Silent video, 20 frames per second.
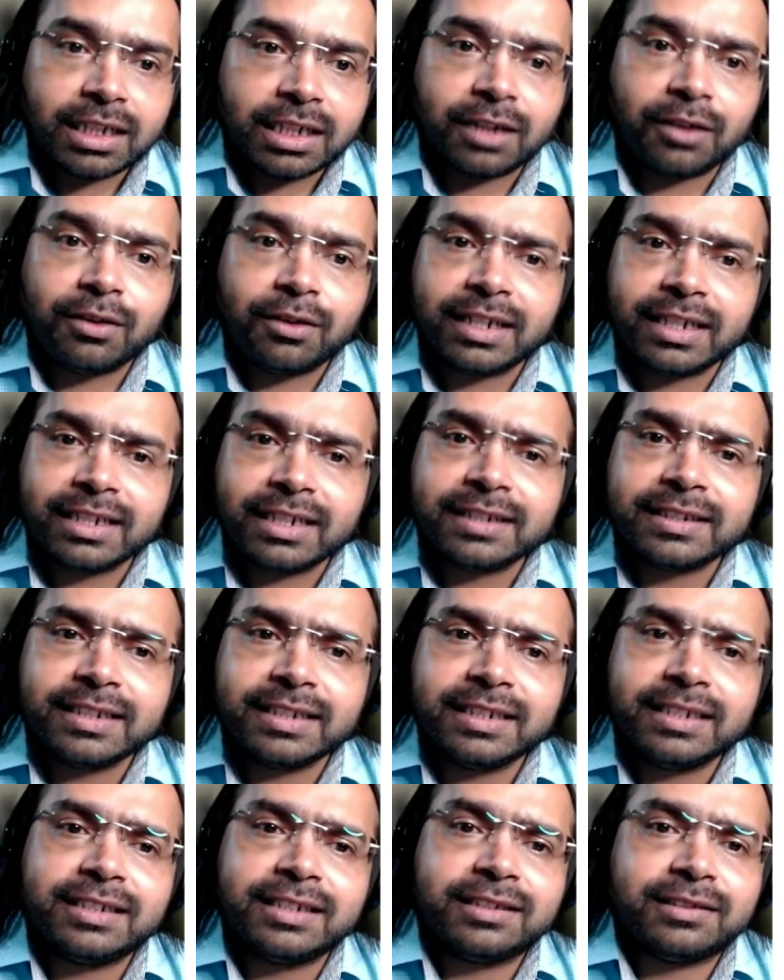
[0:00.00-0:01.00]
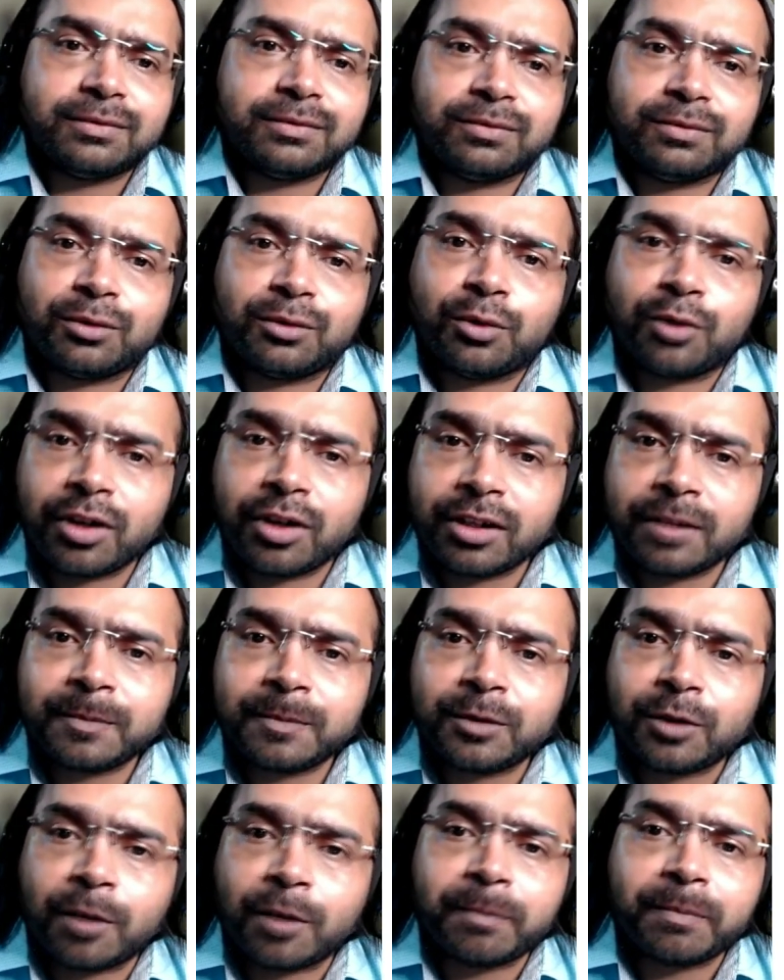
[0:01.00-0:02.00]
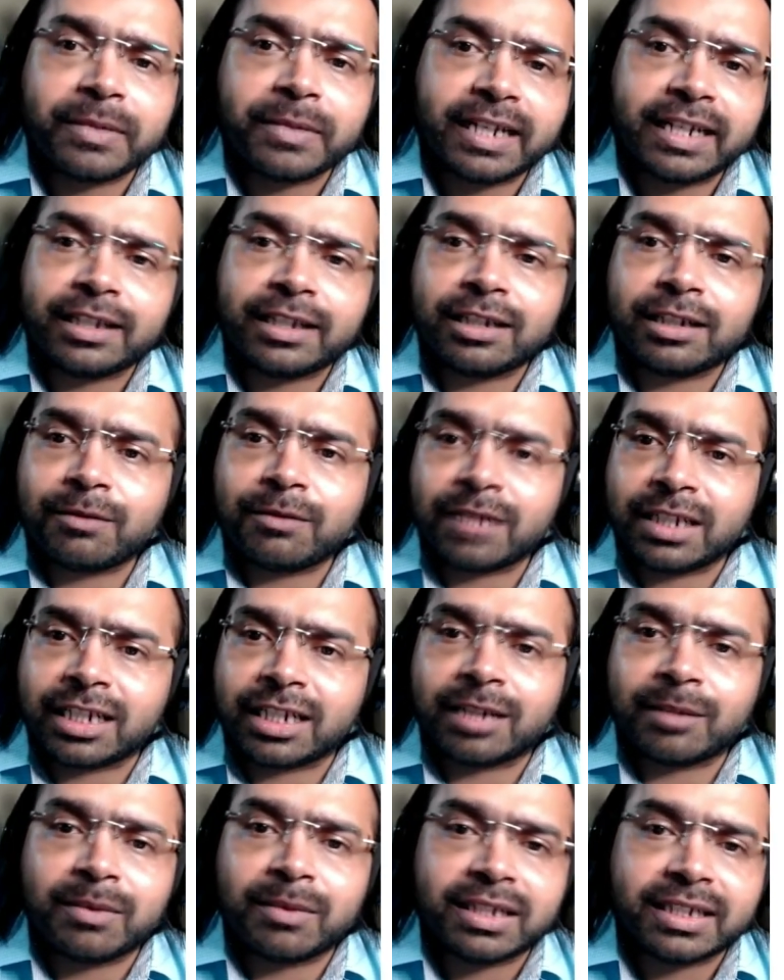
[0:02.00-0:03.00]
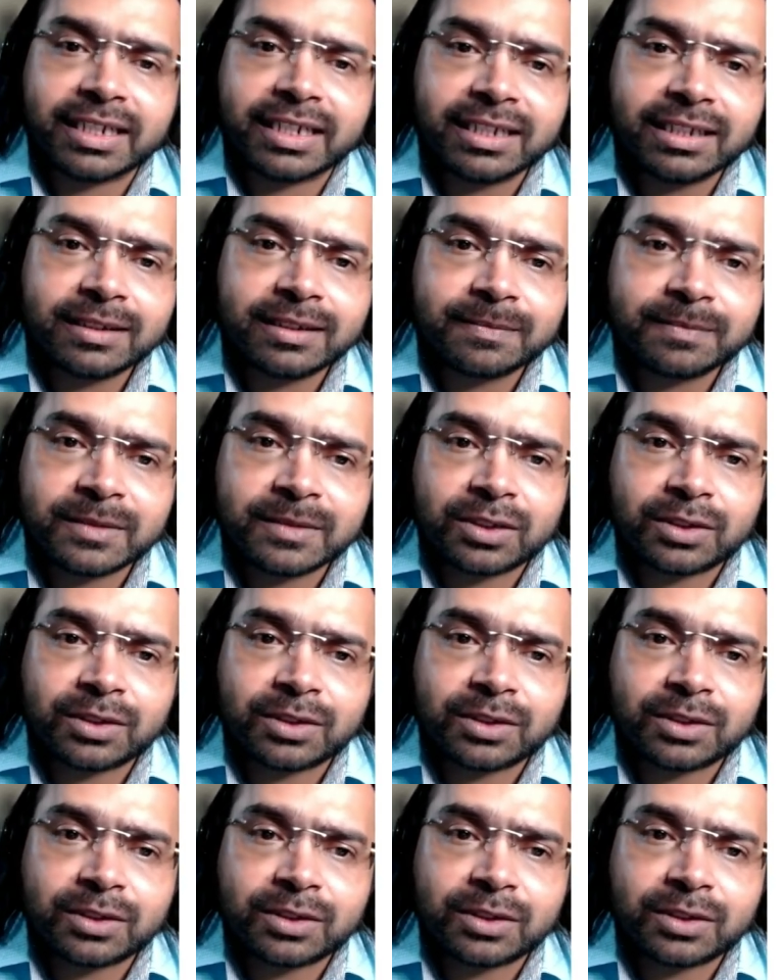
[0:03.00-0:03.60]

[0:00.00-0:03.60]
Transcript: Now let us see OWASP top 10 vulnerabilities.